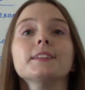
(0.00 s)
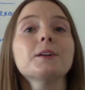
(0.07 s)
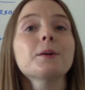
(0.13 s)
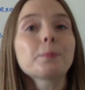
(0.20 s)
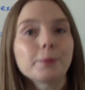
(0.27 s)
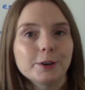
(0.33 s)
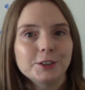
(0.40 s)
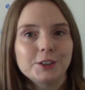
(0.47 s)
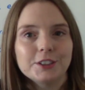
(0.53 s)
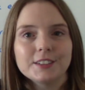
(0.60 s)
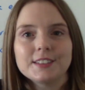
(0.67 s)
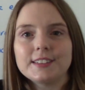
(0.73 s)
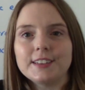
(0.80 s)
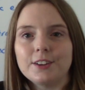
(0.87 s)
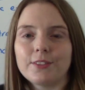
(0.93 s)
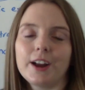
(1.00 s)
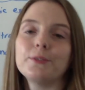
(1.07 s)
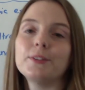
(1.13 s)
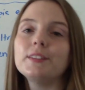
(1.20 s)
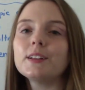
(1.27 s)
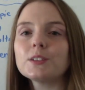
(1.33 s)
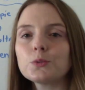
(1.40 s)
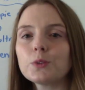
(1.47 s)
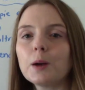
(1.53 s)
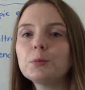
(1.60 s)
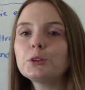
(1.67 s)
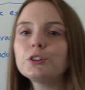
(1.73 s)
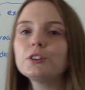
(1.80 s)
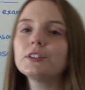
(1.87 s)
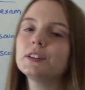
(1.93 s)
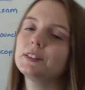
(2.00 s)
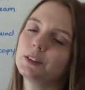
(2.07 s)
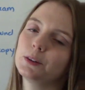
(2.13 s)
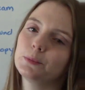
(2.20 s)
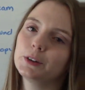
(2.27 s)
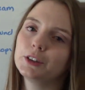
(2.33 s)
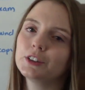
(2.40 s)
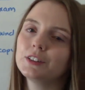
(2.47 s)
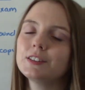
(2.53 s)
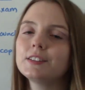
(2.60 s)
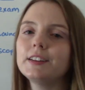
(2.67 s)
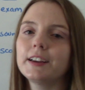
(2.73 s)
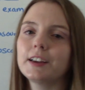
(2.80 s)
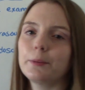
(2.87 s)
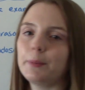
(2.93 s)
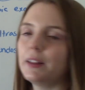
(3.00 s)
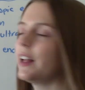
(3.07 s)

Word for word: an emergency, right? When this ruptures, it's an emergency. It can be